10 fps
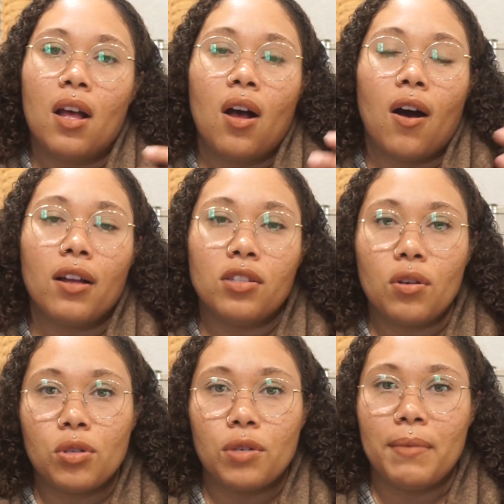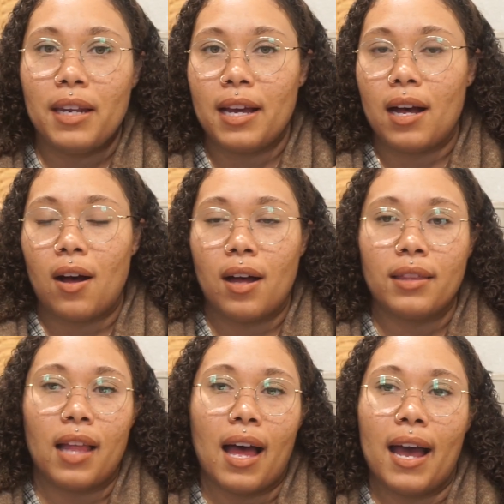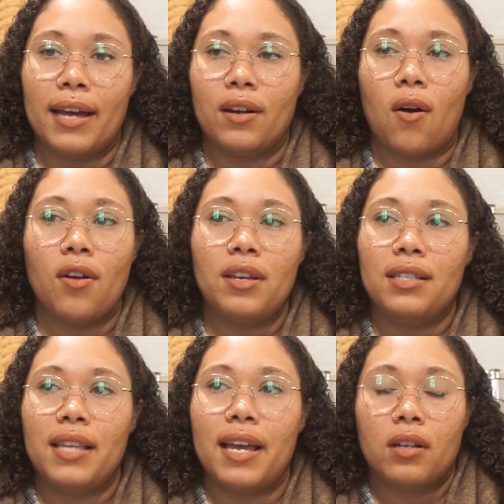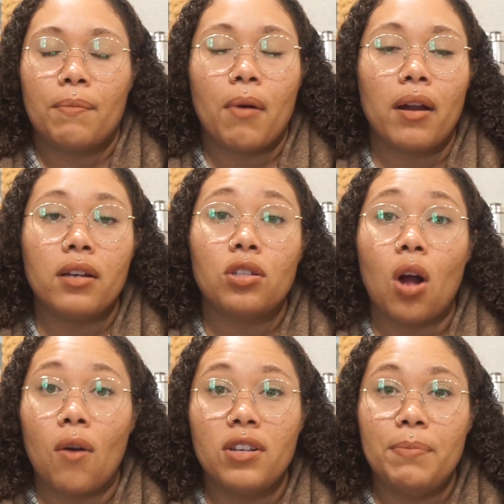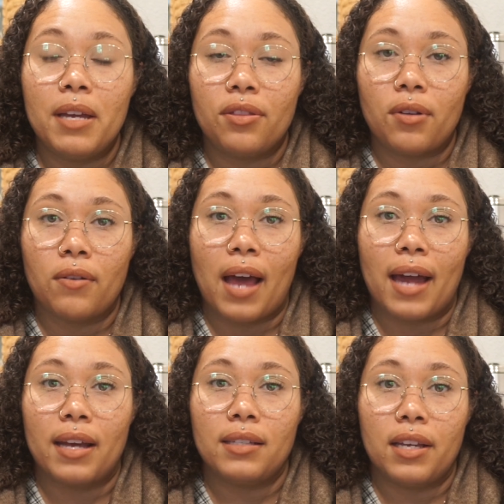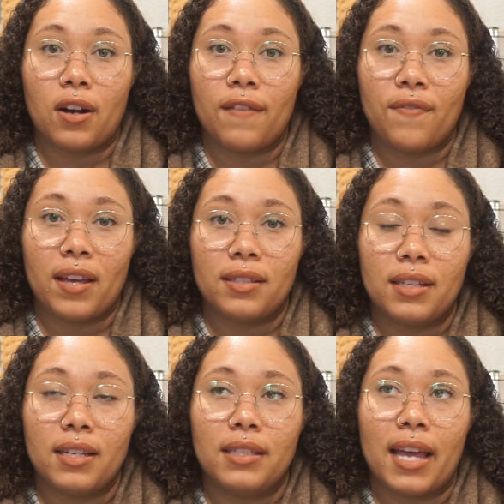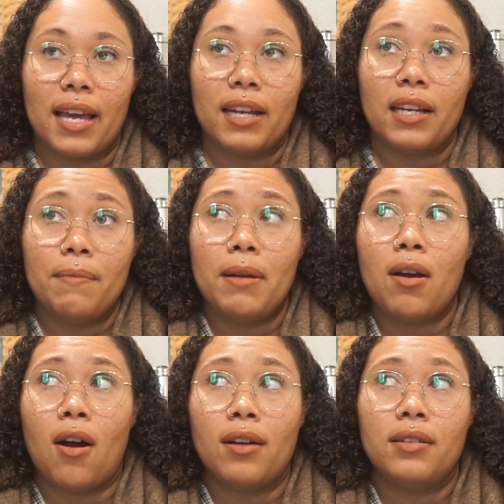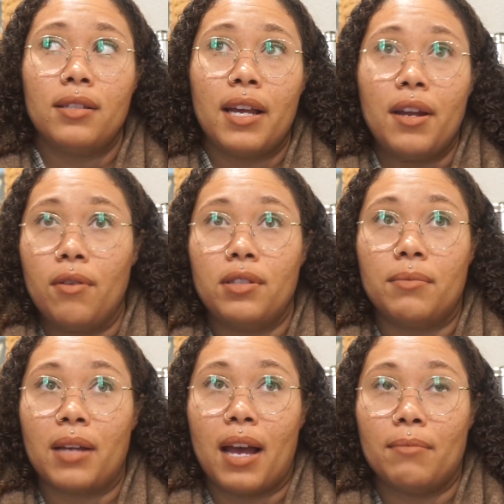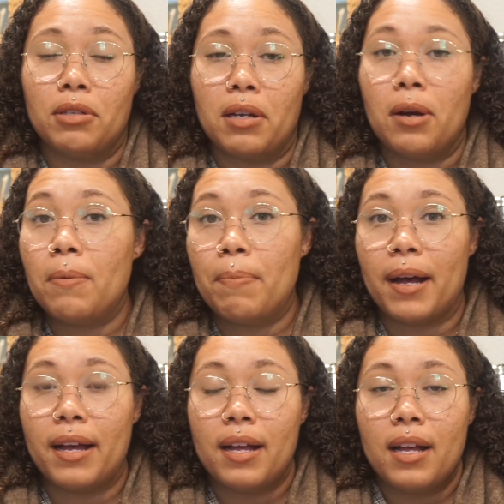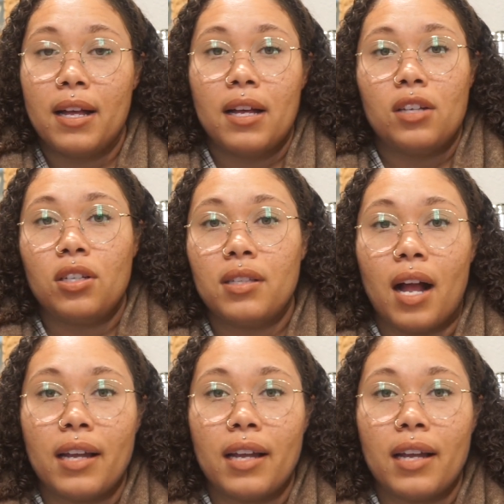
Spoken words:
on social media, online, all these things, products are always being thrown at us in our faces, and it can be hard to say no sometimes, you know, but just not